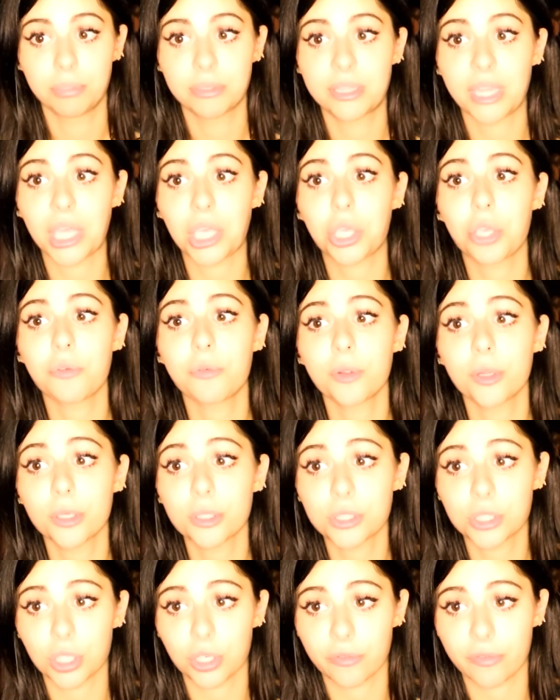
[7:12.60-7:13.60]
But thank you for
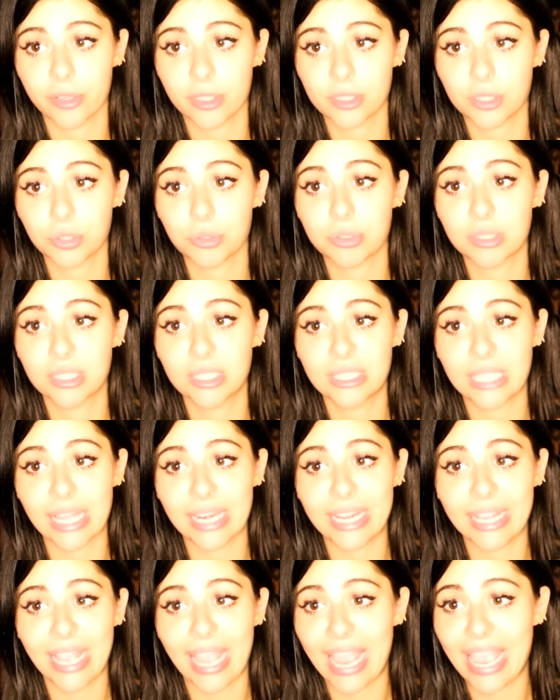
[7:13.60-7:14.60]
your service, you
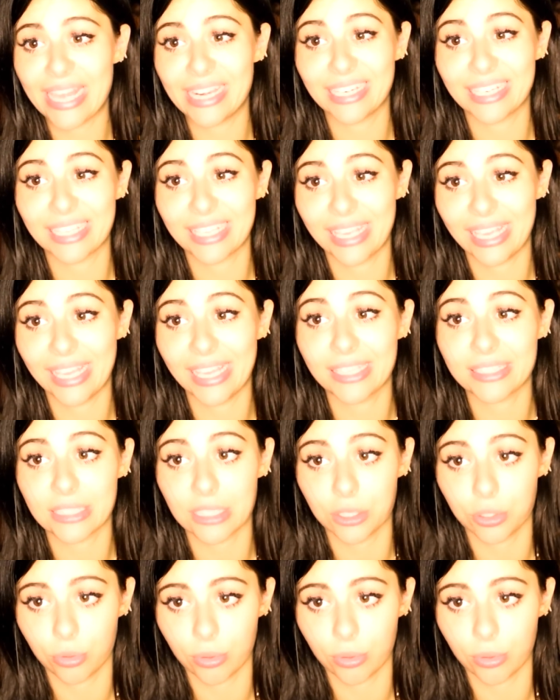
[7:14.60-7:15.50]
steady-handed kings and